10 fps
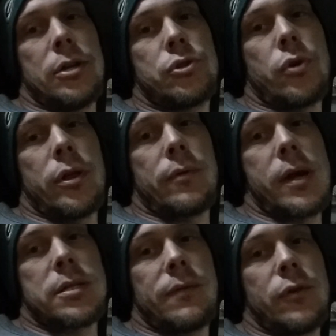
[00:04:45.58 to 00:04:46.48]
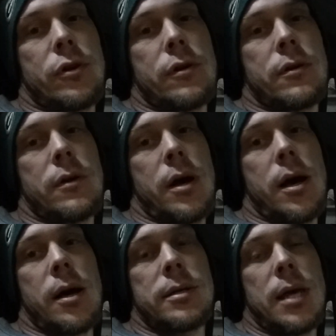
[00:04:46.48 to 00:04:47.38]
Enjoy the rest of your
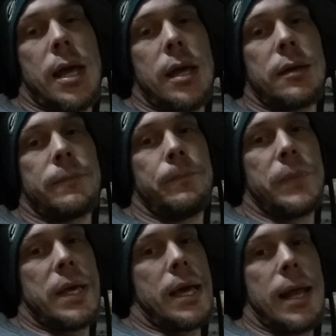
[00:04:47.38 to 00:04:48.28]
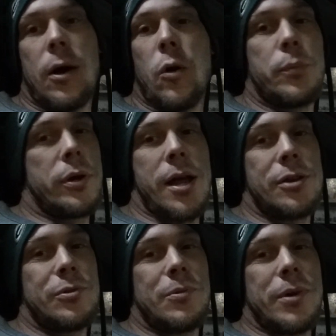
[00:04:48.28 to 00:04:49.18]
day, and I hope
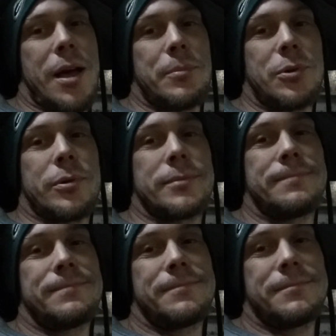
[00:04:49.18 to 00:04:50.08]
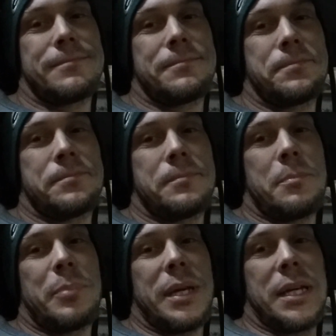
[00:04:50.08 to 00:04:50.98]
you're not doing what I'm doing.
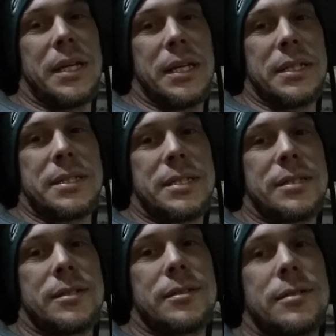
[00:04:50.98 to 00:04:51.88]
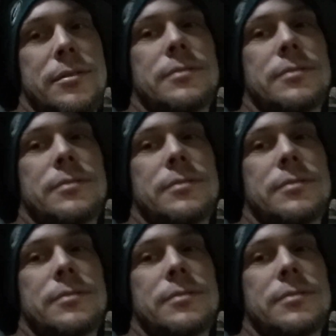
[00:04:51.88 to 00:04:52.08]
Peace.